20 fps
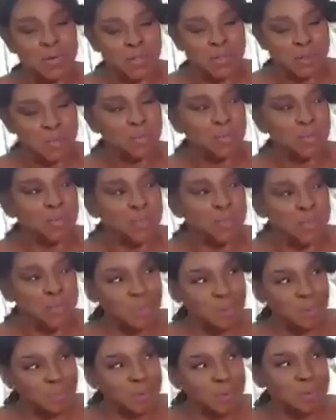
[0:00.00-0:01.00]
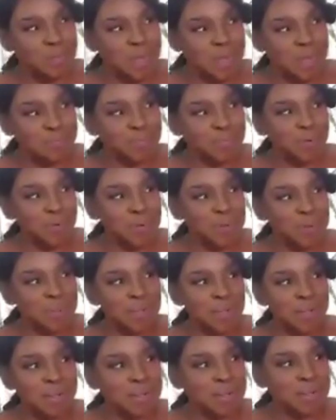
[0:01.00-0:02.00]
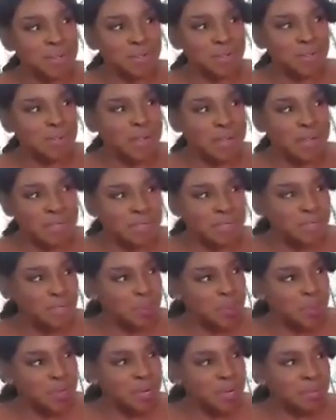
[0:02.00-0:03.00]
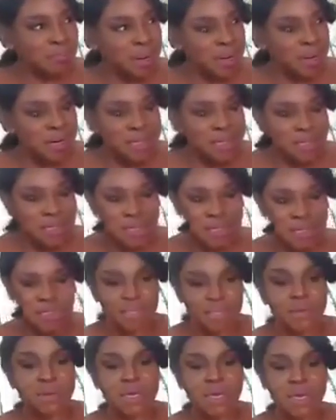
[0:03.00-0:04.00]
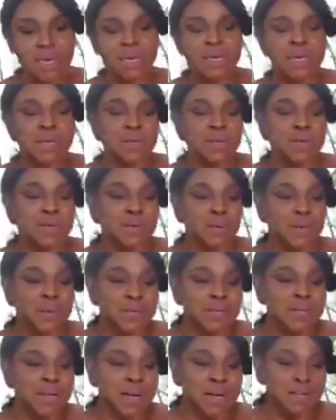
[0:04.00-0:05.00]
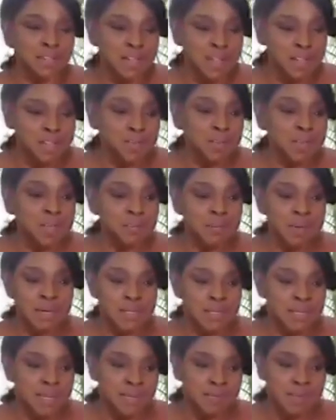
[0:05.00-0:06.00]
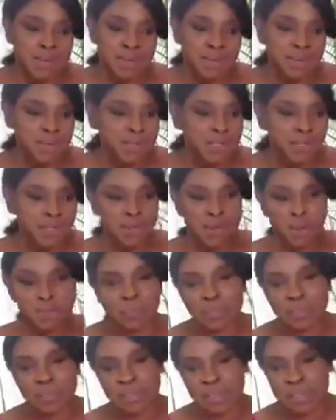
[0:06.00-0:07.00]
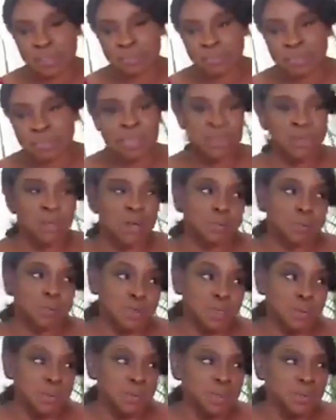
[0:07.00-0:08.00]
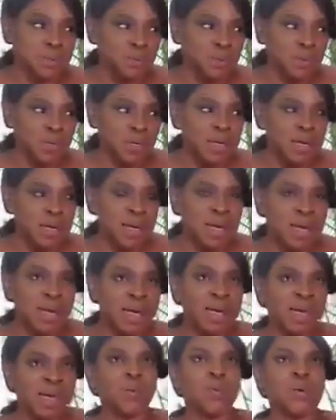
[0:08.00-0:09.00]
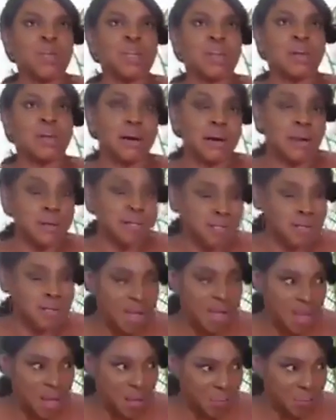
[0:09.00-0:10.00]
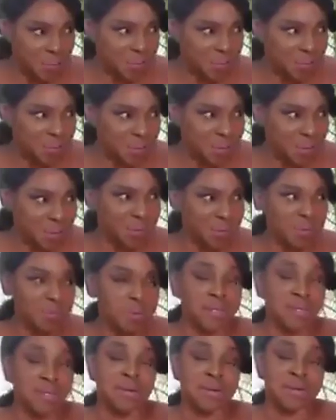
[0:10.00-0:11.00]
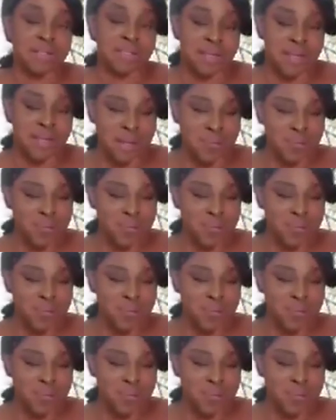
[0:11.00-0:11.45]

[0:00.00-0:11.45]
also, you know, put that forth, and so that, you know, we can balance it and say, okay, you know what, I've expressed myself. I don't think you appreciate me. You appreciate what I'm doing. And with God's help, with God's